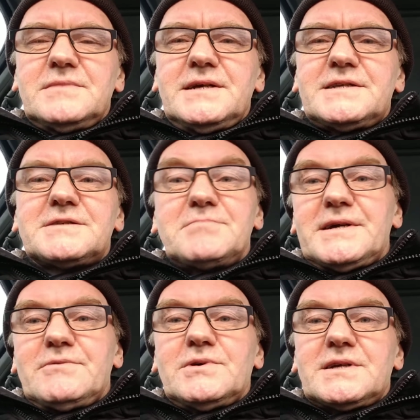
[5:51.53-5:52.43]
It doesn't
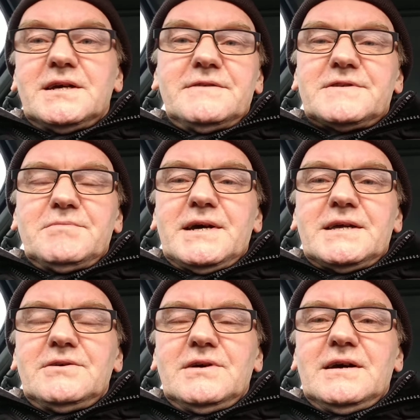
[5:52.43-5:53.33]
matter what kind of
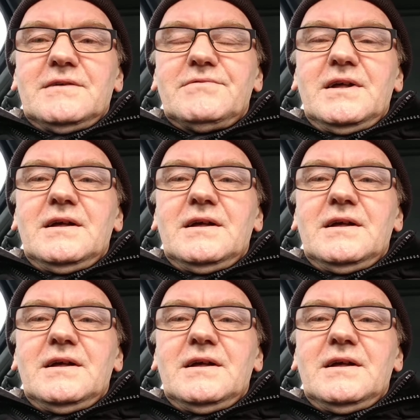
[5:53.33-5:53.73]
tobacco you have.